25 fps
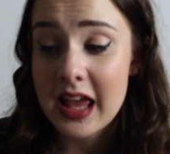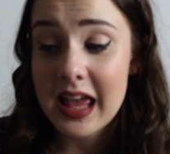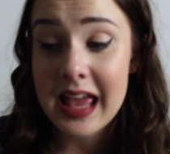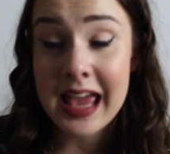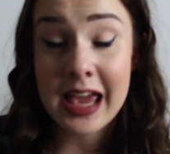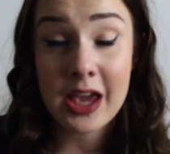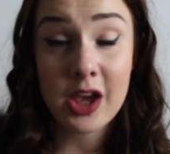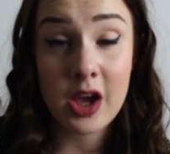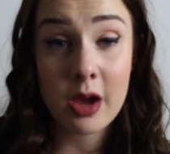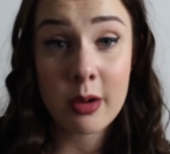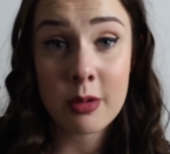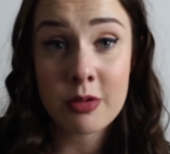
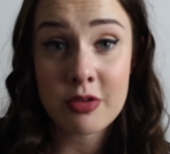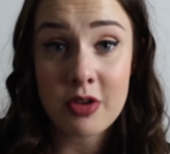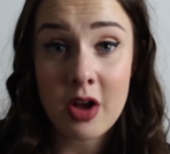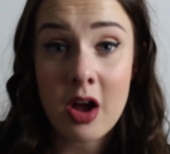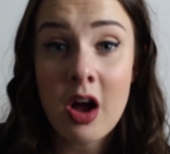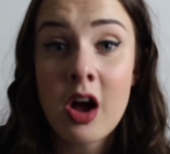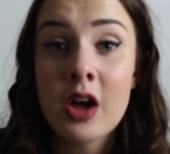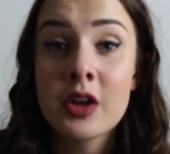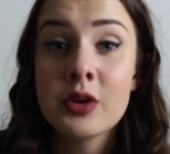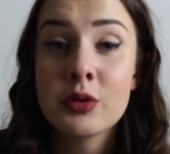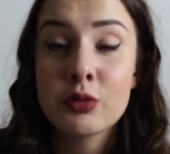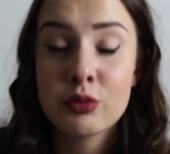It goes
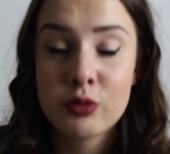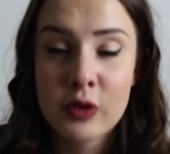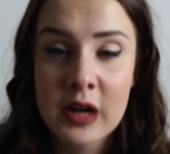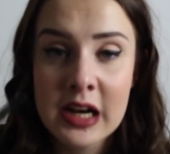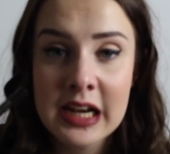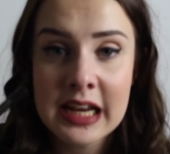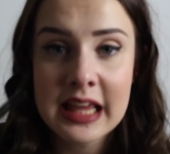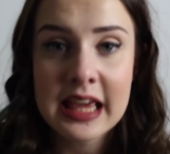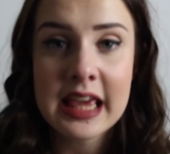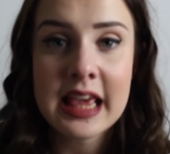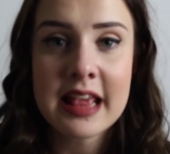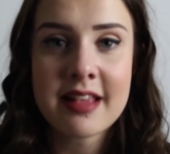on
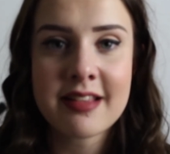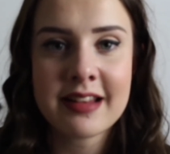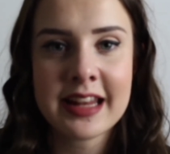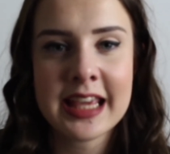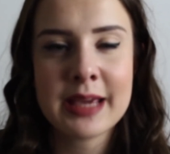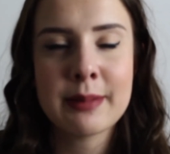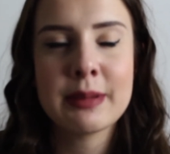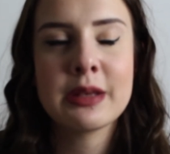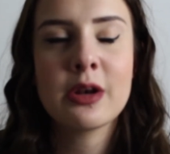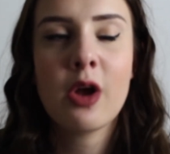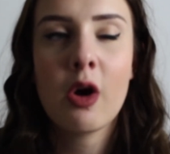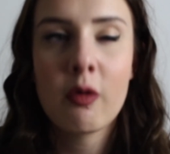really
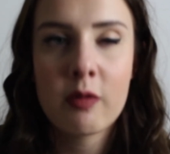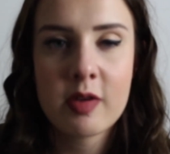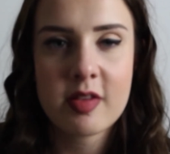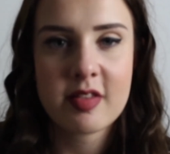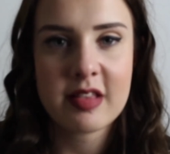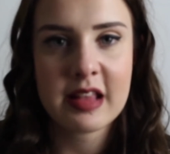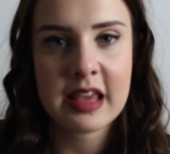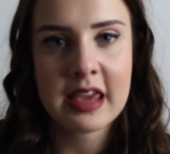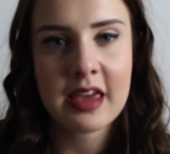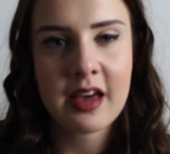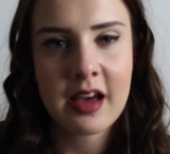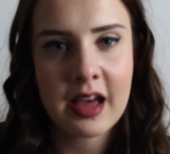easily. I mean,
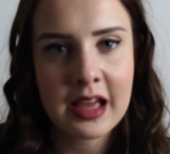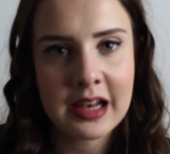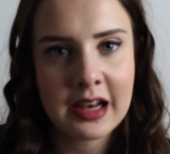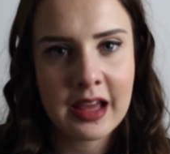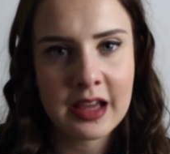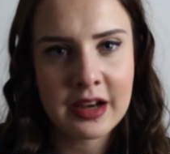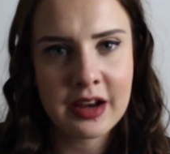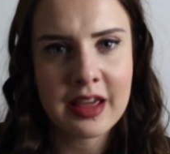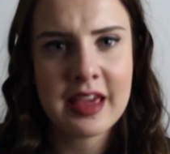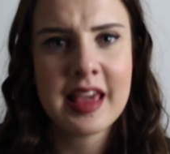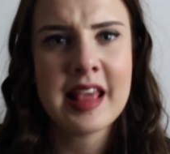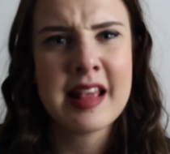obviously
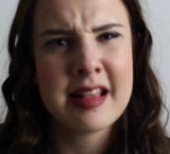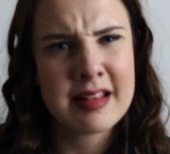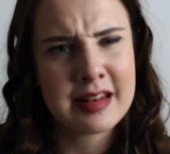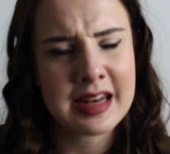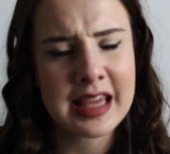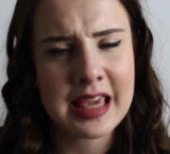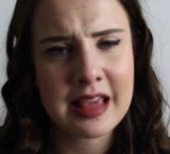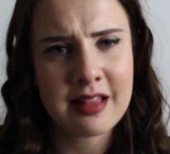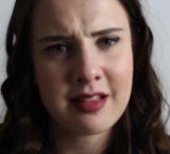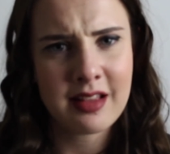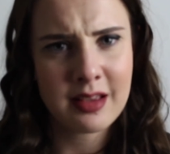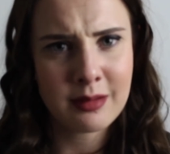eyeliner isn't
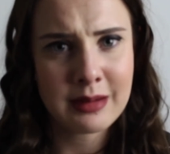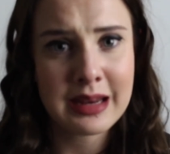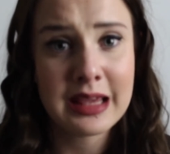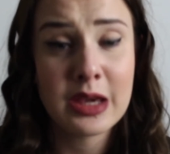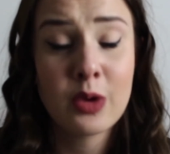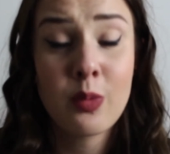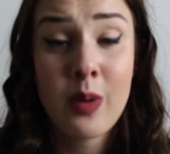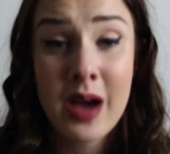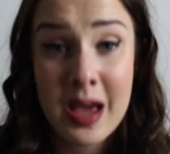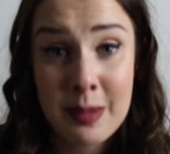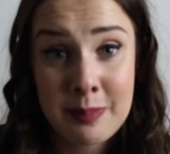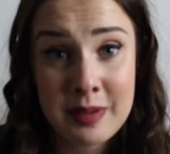easy, you need
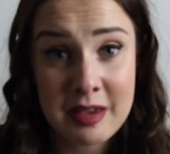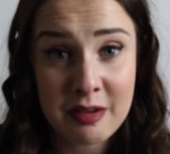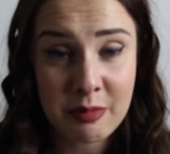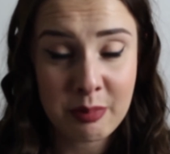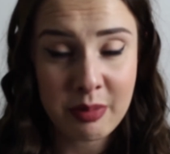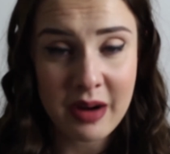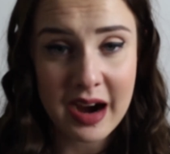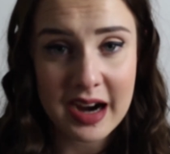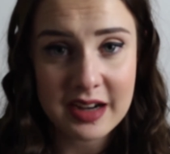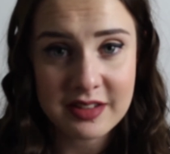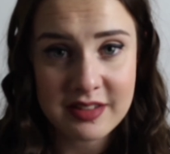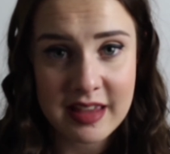quite a bit of
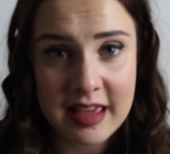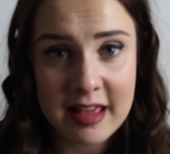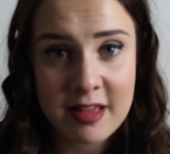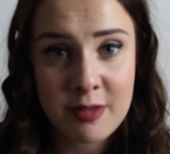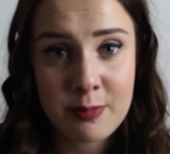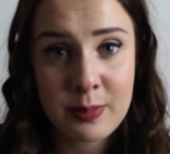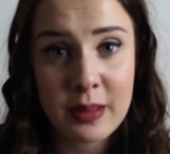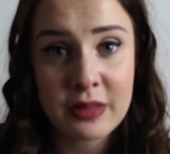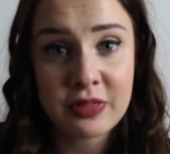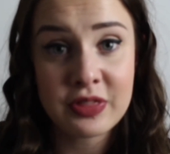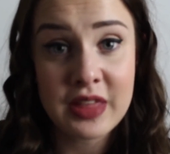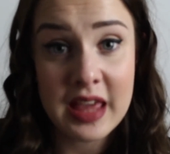
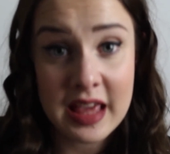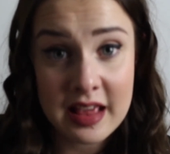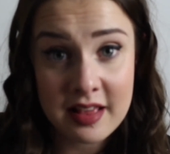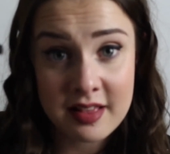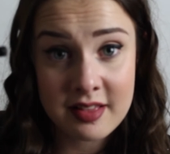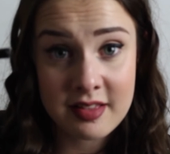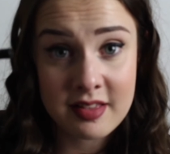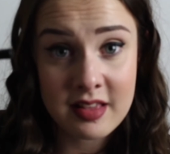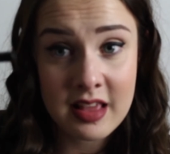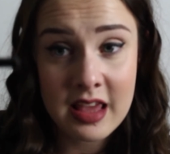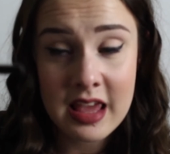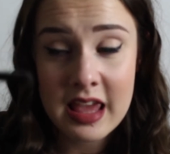practice, but
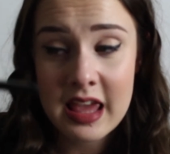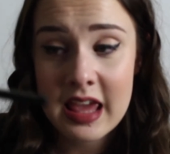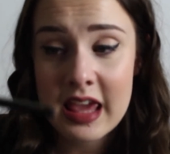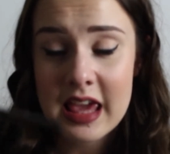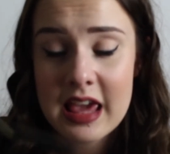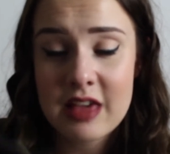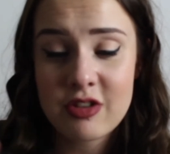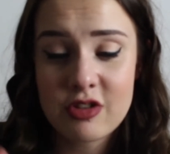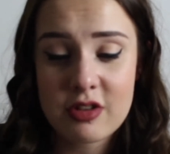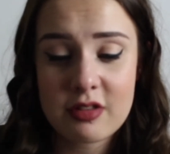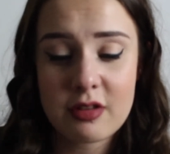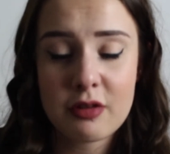this
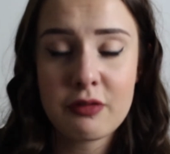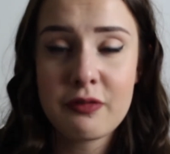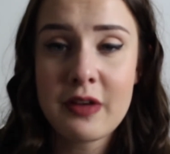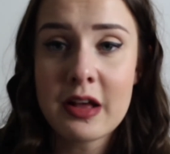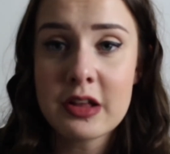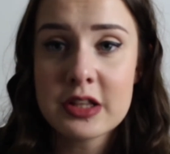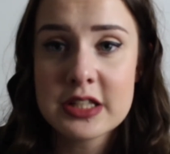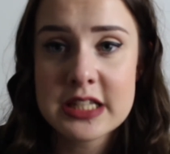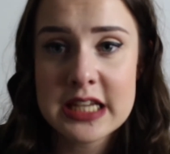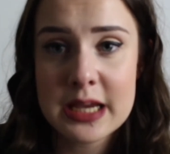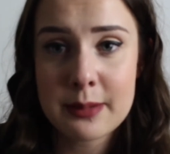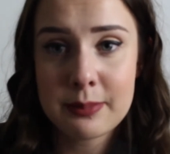is just a
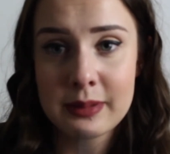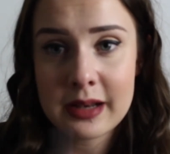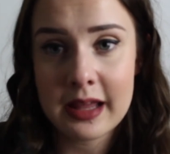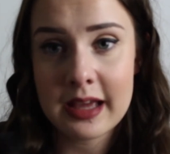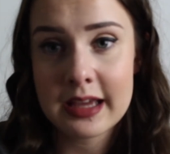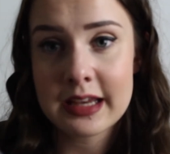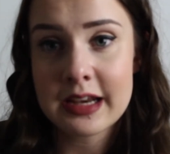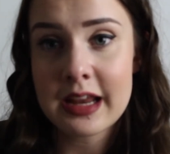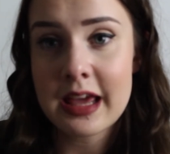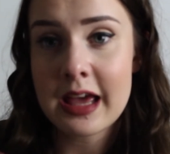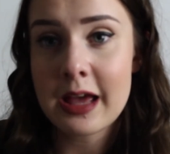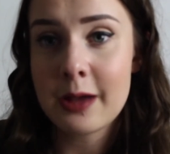felt tip
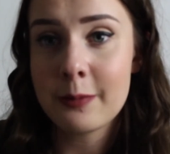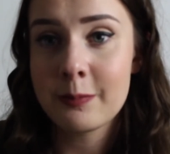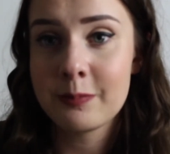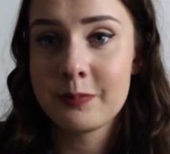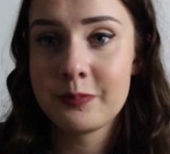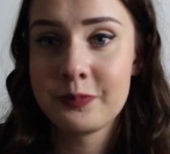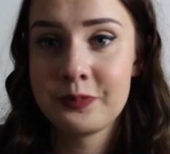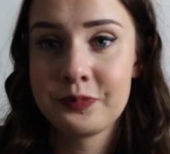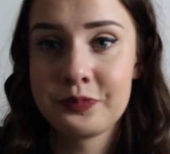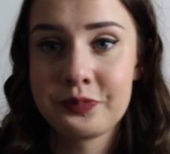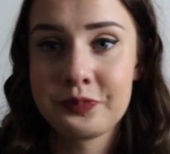liner.